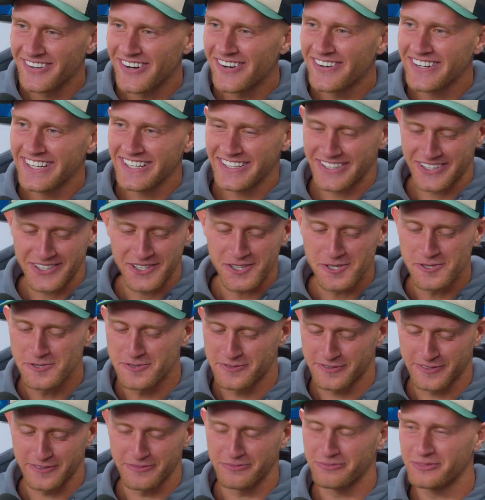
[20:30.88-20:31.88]
I'll get a call
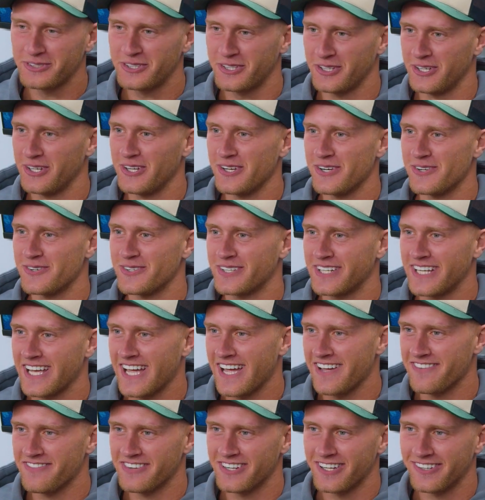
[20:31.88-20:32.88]
from Kurt or
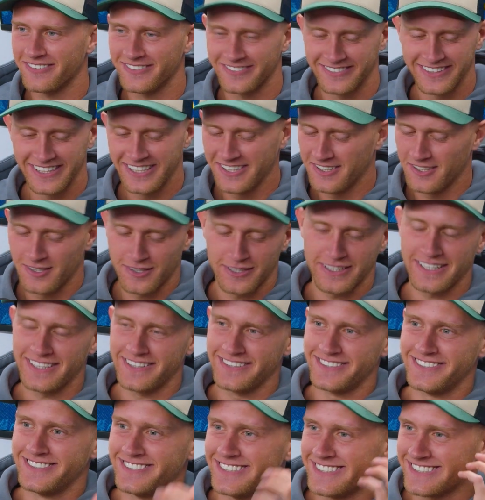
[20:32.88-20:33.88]
Cam and
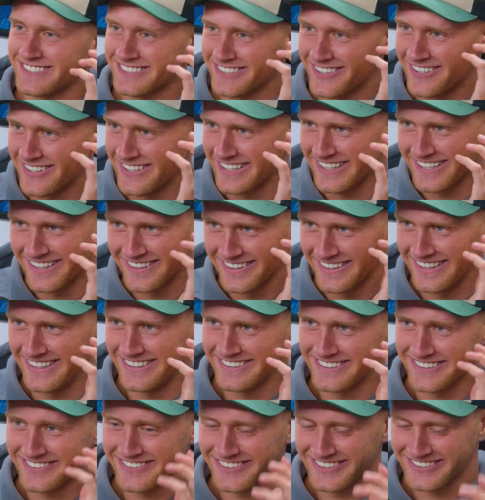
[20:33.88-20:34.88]
this is exciting, and I'll
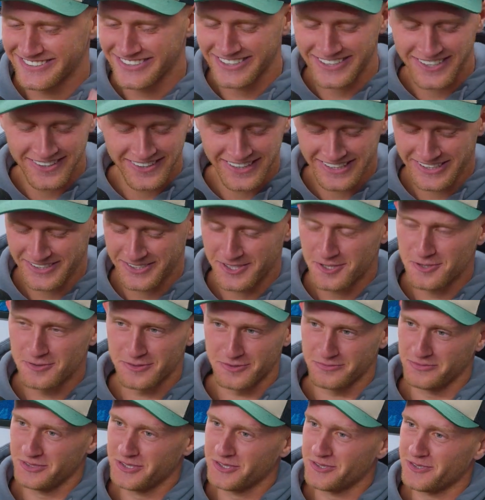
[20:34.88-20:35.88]
answer it. Whereas like I'll get a call
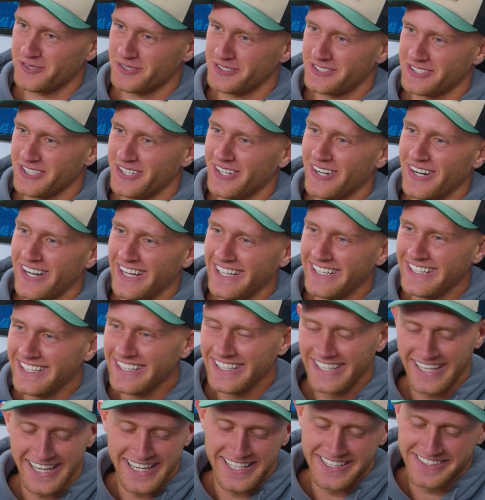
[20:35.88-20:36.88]
from you or Jai,
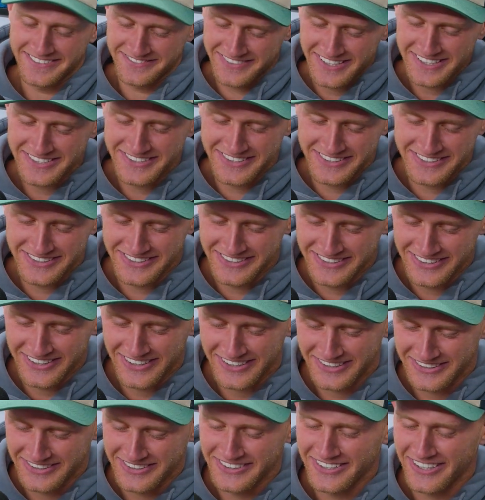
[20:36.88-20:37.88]
and as much as you
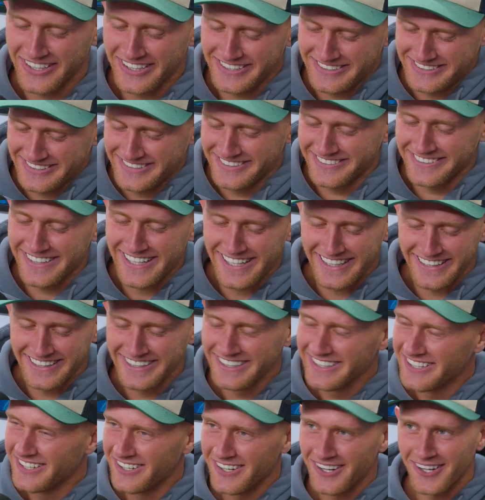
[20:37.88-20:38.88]
guys are great,
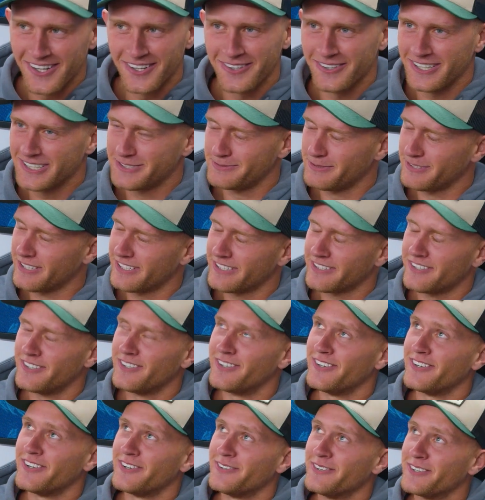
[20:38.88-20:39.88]
I'll always be like,
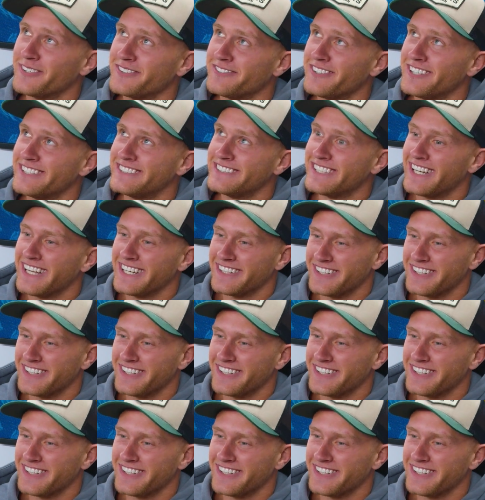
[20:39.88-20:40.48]
oh, what have I done?